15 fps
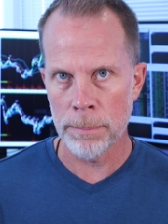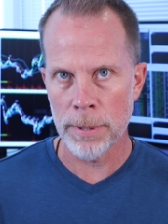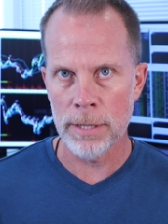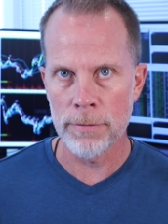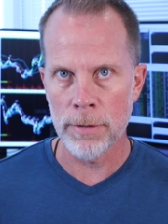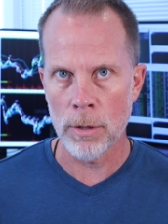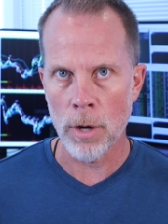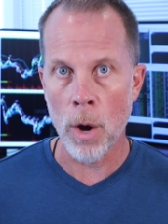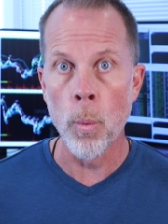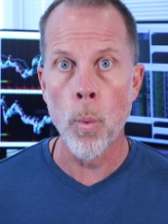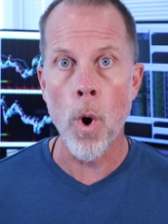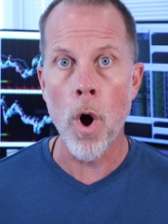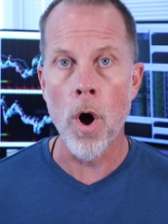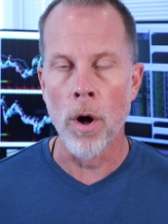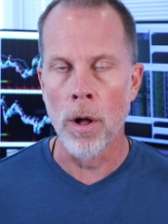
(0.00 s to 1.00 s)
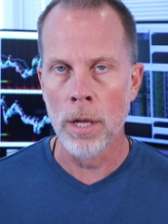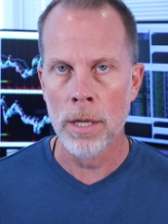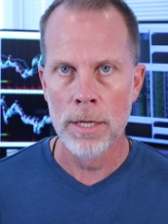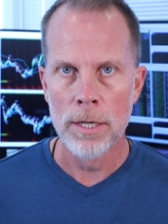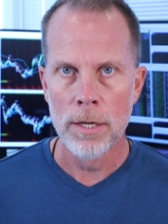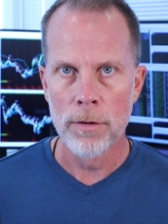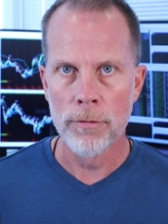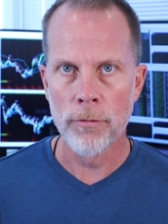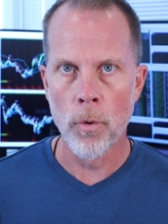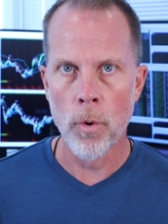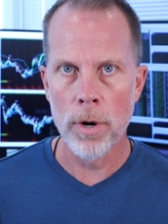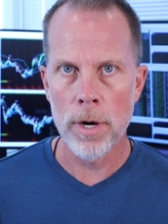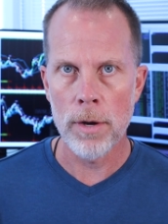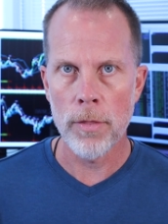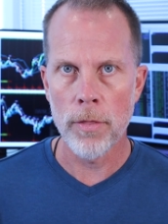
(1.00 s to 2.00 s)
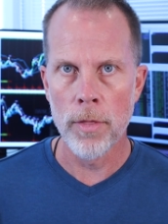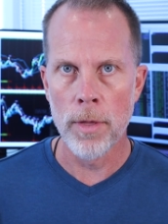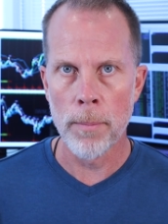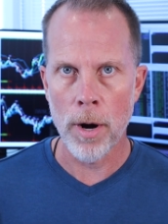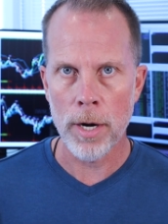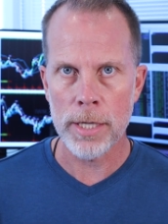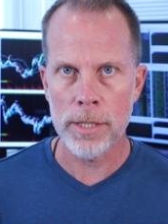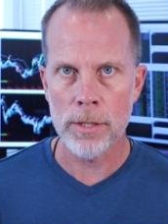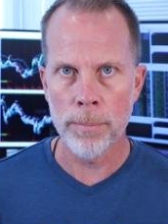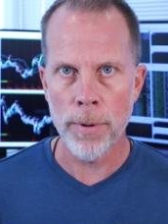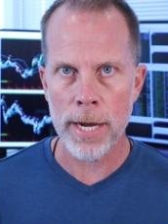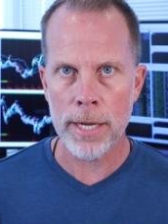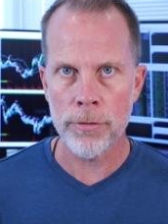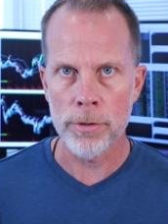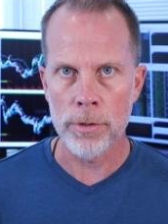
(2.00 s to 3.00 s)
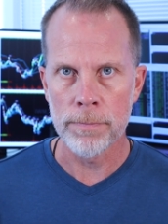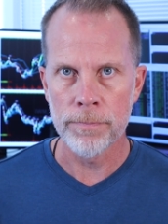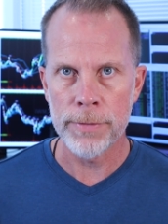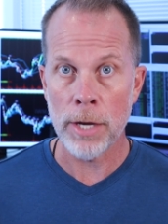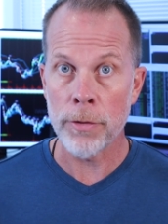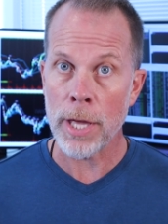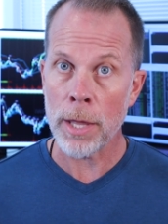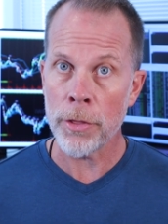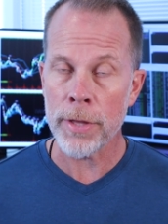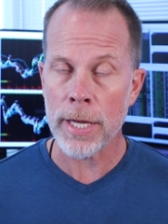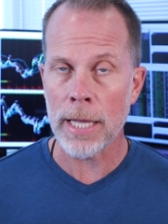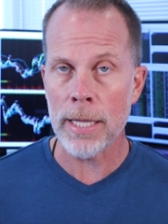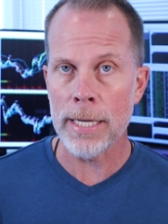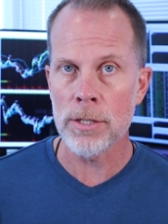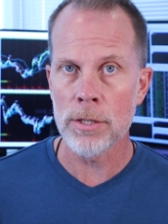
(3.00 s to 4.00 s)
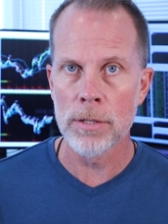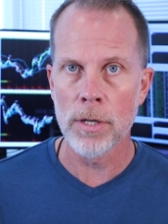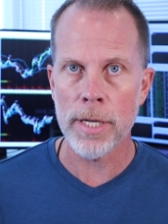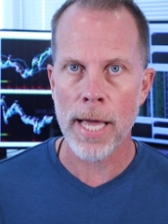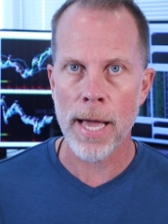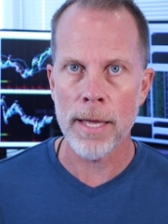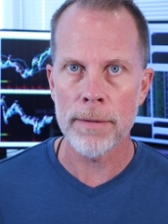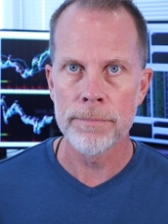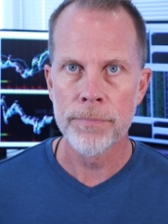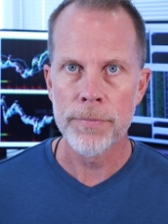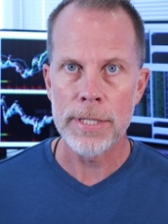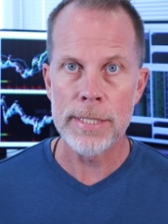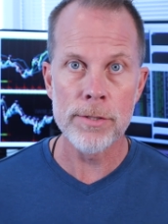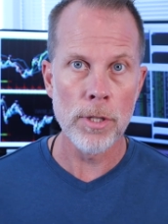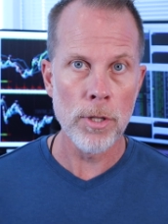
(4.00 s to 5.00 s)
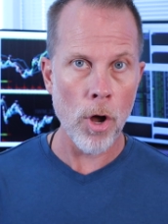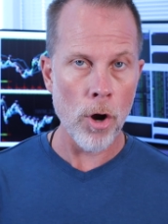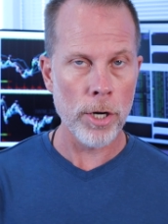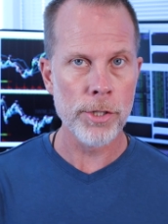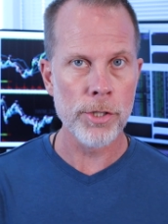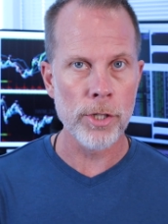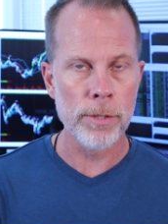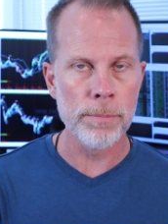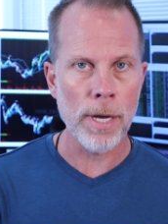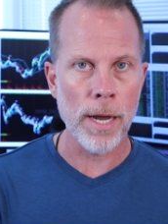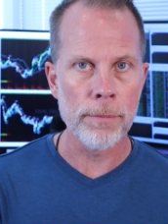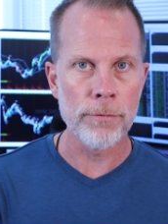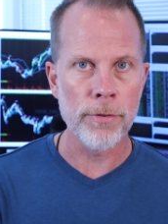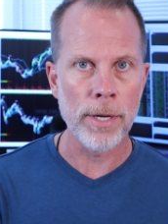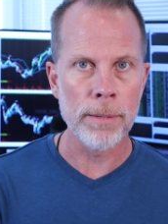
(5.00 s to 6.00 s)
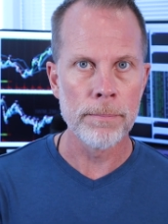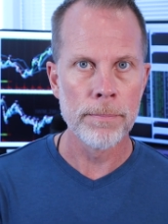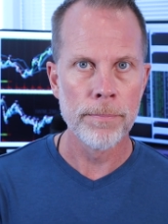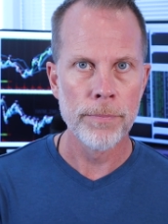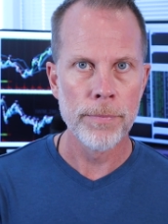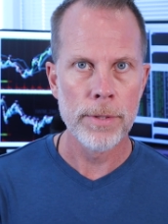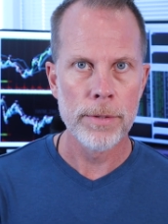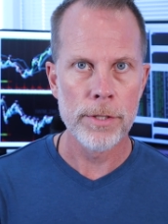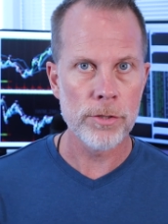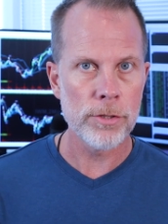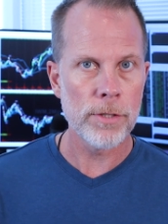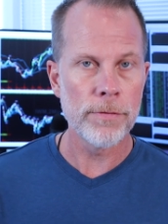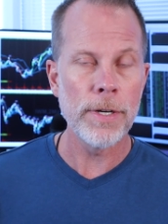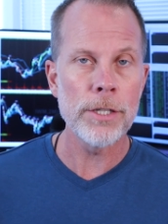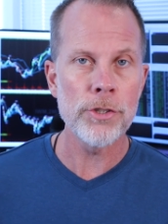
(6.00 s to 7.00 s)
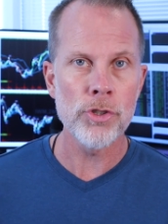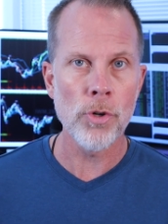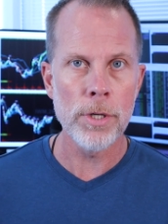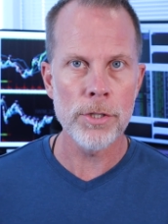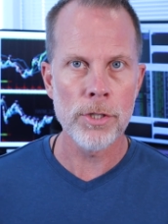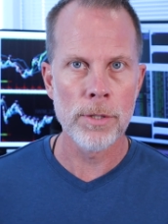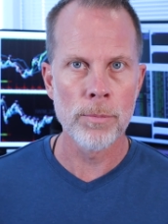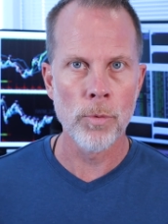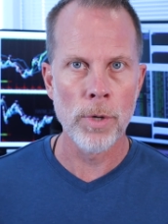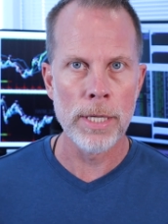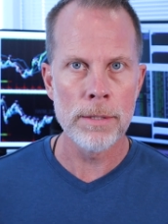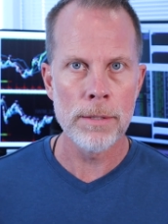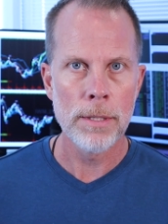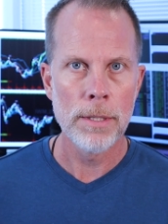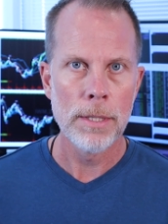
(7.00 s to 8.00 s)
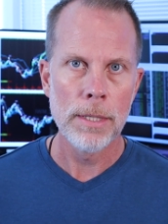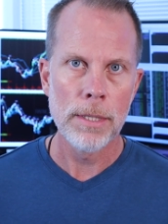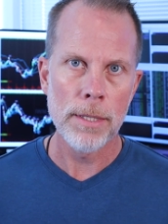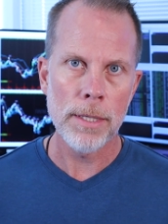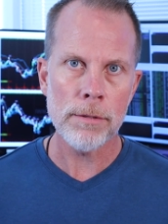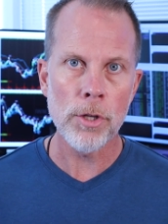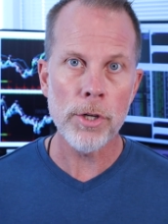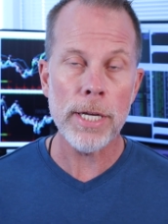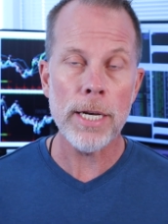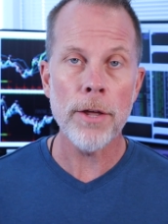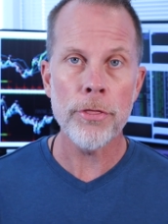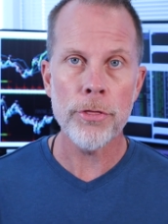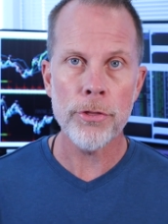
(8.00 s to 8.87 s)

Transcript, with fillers: a bit of a wall for the market to break through. Now, the other thing I like to look at is a longer-term time frame. This is a very short-term one. Let's look at a